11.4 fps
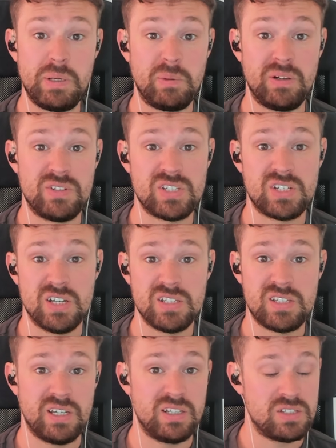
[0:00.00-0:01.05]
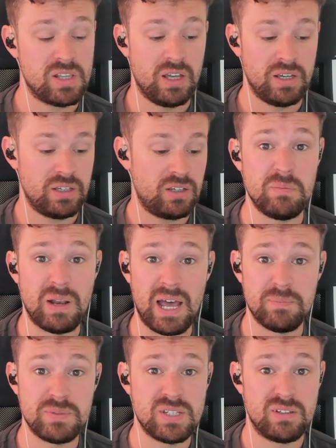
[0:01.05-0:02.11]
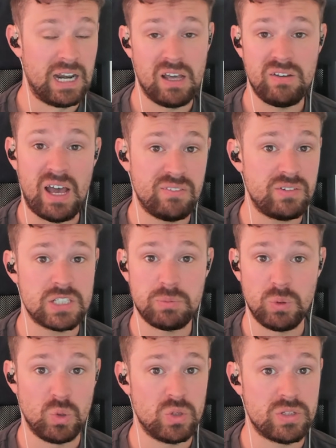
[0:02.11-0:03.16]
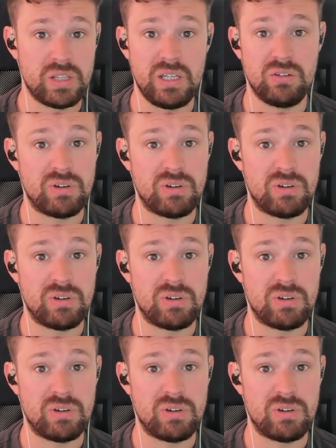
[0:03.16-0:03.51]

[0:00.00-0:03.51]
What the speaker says: people have discussed things like aim labs, and I have explored the